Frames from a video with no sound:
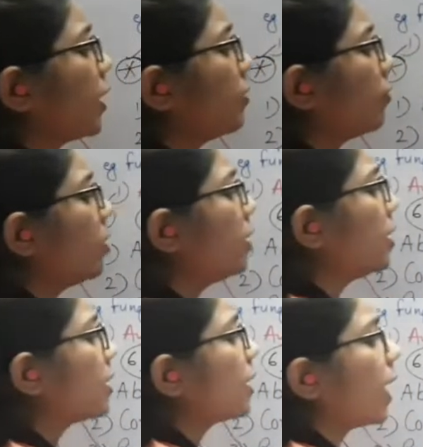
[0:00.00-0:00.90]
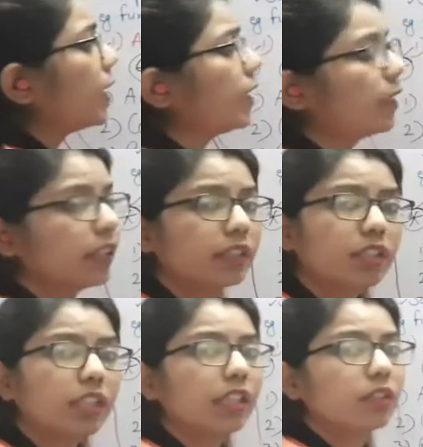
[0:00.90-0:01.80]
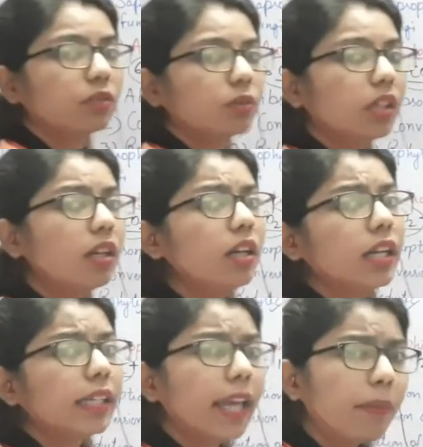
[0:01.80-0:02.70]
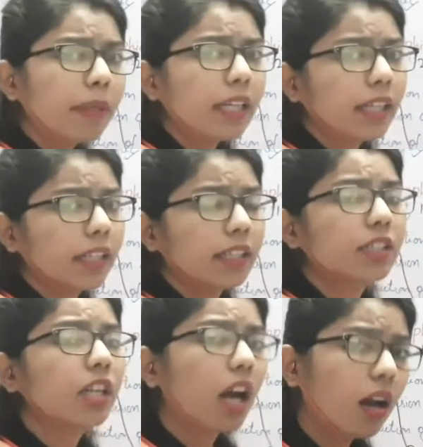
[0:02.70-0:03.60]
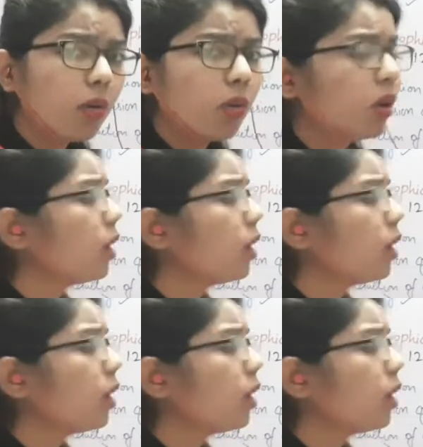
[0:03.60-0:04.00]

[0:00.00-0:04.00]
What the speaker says: convert this light energy into the chemical energy. How?